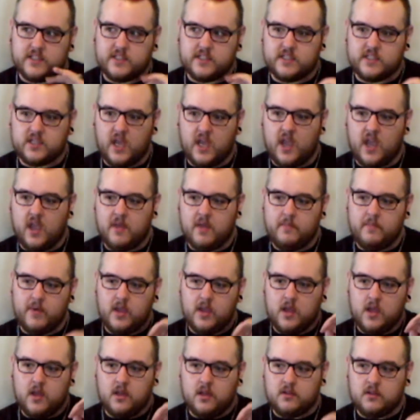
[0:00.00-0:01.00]
same
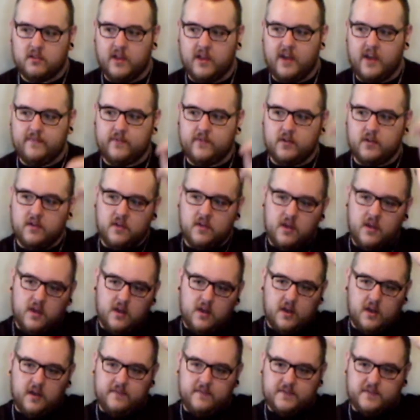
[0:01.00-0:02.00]
level
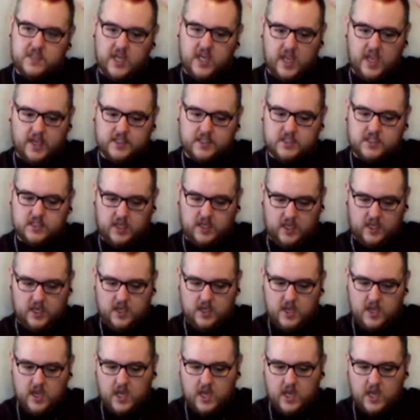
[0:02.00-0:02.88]
of tasty.